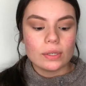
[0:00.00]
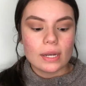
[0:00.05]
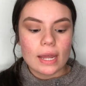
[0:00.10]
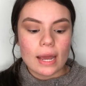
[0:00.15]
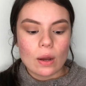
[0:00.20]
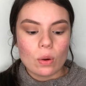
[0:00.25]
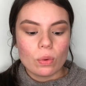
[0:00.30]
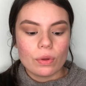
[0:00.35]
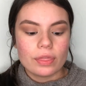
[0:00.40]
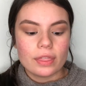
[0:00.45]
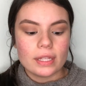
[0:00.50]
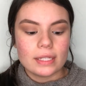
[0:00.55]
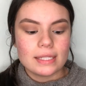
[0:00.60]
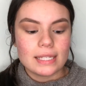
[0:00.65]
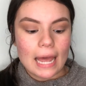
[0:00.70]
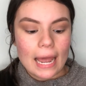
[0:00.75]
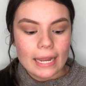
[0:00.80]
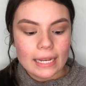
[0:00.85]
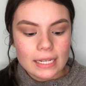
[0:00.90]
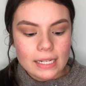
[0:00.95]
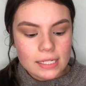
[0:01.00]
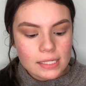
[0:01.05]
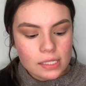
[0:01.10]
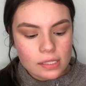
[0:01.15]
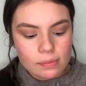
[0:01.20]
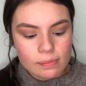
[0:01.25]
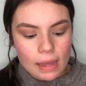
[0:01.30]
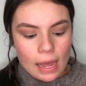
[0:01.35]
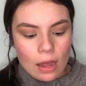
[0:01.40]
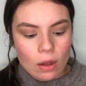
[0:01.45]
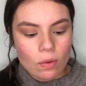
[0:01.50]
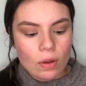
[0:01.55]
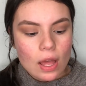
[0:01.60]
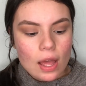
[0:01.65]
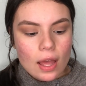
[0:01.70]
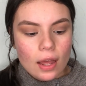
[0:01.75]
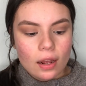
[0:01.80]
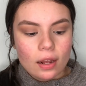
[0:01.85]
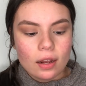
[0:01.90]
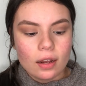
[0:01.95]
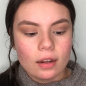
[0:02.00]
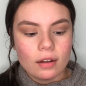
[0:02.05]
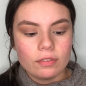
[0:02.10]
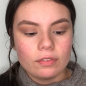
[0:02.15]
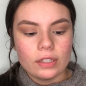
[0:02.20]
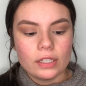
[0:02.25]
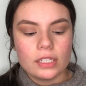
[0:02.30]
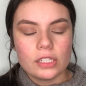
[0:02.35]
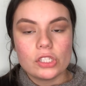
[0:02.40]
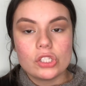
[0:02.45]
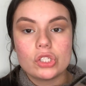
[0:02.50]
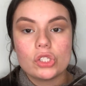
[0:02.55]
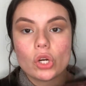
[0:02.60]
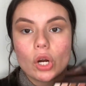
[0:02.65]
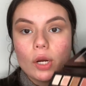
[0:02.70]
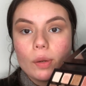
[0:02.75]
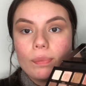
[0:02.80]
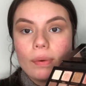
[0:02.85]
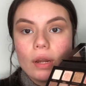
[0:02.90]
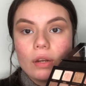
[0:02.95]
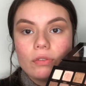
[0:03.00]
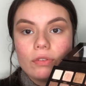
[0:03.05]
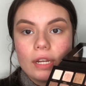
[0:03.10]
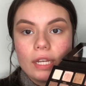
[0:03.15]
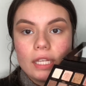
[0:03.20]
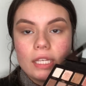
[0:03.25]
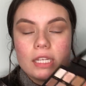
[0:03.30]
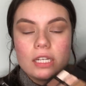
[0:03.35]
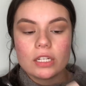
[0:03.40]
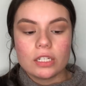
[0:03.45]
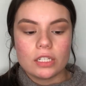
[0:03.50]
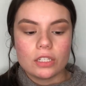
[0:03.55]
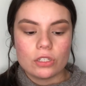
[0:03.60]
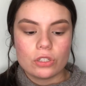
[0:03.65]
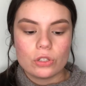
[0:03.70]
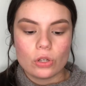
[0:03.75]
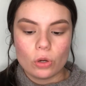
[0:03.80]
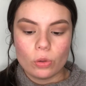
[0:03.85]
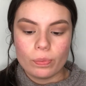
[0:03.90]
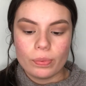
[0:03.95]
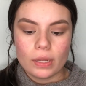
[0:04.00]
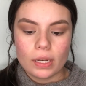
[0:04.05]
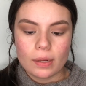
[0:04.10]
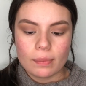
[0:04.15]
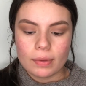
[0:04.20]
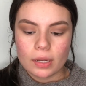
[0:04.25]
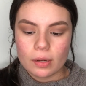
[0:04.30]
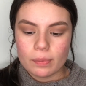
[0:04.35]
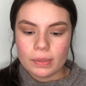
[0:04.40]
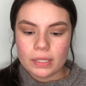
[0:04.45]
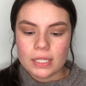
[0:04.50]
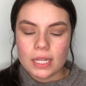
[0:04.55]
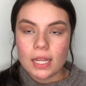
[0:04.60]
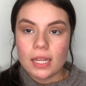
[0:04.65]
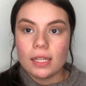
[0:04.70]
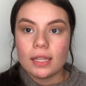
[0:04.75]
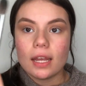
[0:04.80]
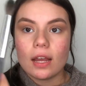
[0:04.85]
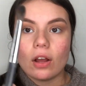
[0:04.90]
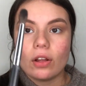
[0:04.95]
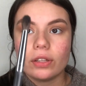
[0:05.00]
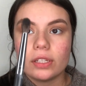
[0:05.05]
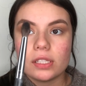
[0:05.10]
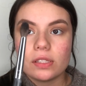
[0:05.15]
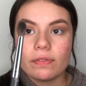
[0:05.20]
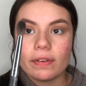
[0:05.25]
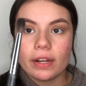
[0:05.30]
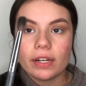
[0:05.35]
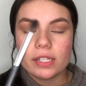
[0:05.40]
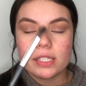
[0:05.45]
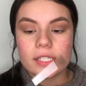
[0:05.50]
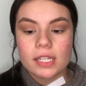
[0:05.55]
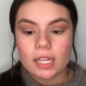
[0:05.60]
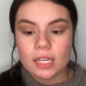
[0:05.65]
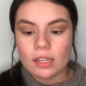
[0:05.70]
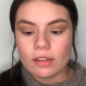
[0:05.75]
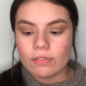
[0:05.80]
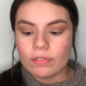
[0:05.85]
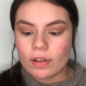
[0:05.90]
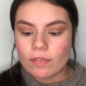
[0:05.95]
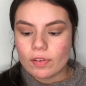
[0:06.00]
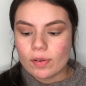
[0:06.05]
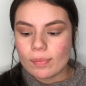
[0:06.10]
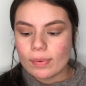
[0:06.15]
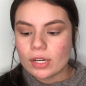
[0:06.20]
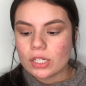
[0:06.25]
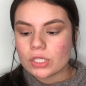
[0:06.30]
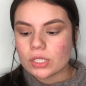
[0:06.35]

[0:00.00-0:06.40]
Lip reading: Now with the tiniest amount of this dark brown right here, Dystopian, I'm gonna be taking that on this very skinny fluffy brush.